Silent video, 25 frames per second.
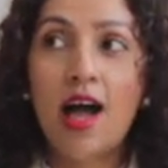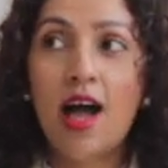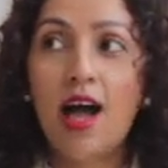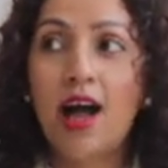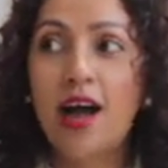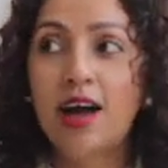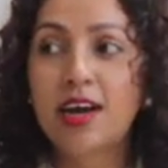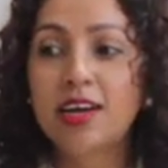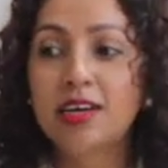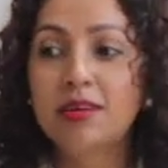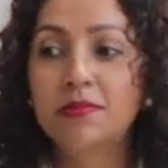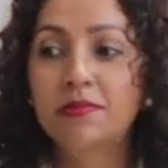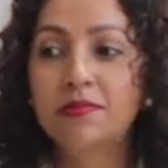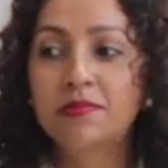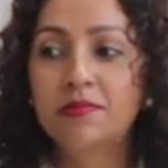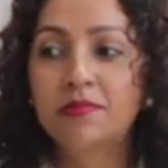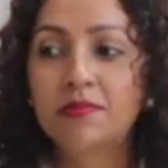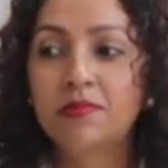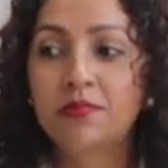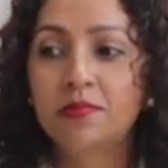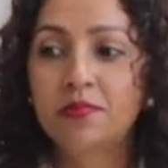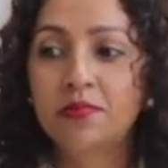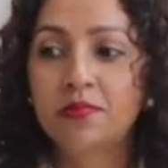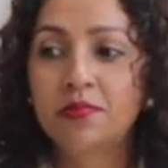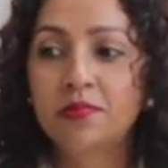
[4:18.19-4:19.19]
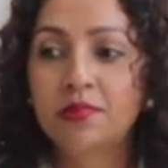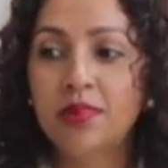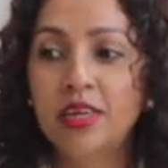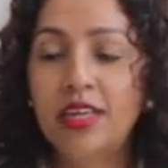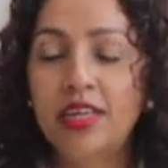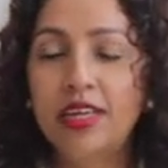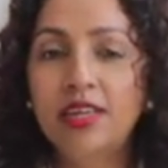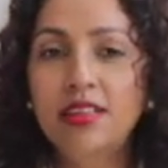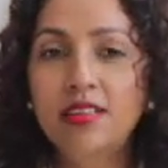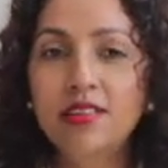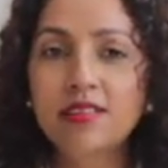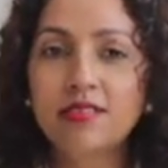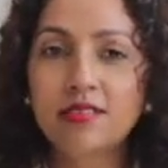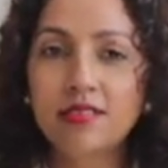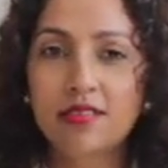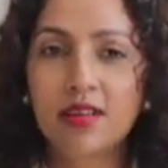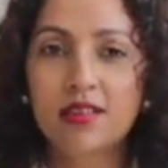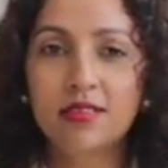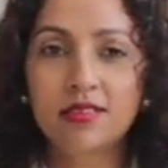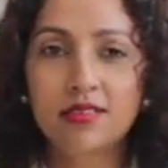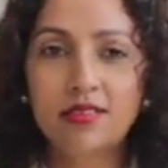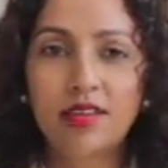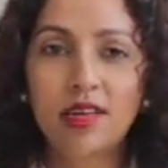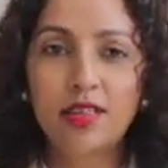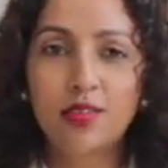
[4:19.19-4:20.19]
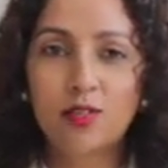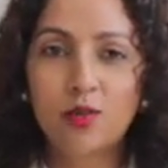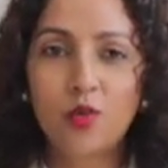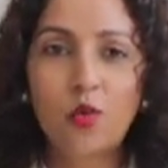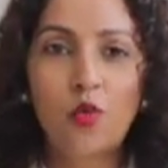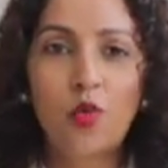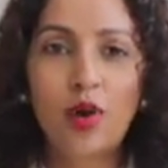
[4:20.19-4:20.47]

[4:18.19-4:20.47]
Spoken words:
I'm insulting the